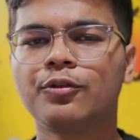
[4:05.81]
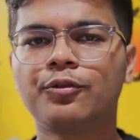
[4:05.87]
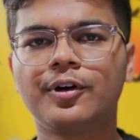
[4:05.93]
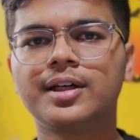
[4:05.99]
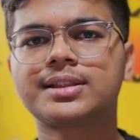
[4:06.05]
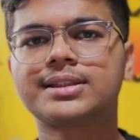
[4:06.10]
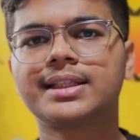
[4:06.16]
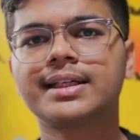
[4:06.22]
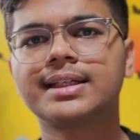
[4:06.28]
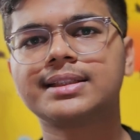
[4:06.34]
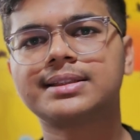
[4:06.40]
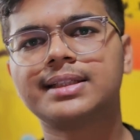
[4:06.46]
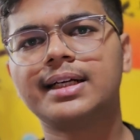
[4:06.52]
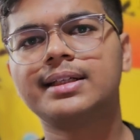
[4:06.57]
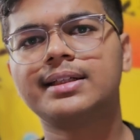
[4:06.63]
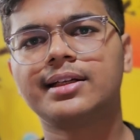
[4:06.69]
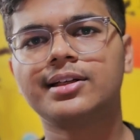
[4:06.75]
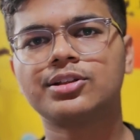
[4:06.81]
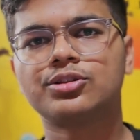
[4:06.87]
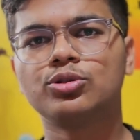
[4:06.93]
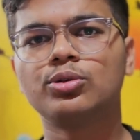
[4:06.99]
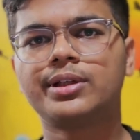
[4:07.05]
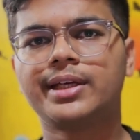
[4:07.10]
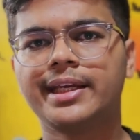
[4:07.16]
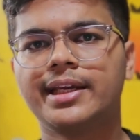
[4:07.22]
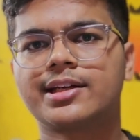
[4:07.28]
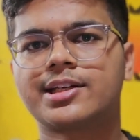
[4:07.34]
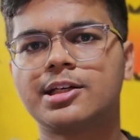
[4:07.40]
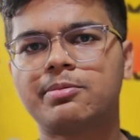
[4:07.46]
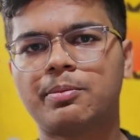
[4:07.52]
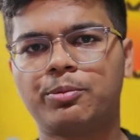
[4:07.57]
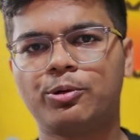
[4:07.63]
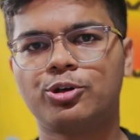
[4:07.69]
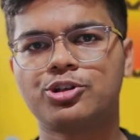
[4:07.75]
First thing is that there is no
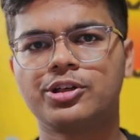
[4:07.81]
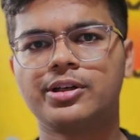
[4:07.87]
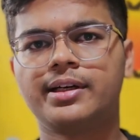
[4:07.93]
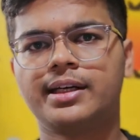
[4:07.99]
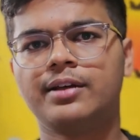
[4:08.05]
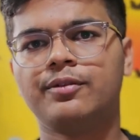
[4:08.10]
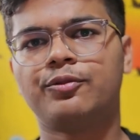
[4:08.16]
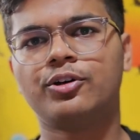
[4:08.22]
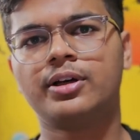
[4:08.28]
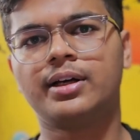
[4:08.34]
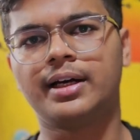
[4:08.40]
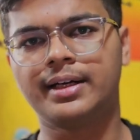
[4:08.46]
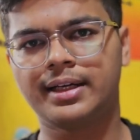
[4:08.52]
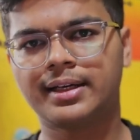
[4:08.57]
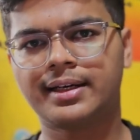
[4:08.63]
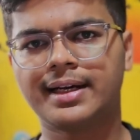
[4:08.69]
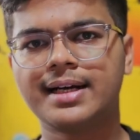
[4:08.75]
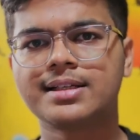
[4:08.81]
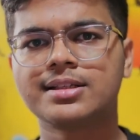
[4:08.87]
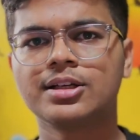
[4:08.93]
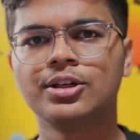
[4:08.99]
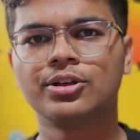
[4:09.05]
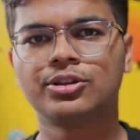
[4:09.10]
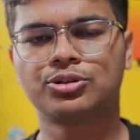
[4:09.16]
TAship opportunity for undergrads.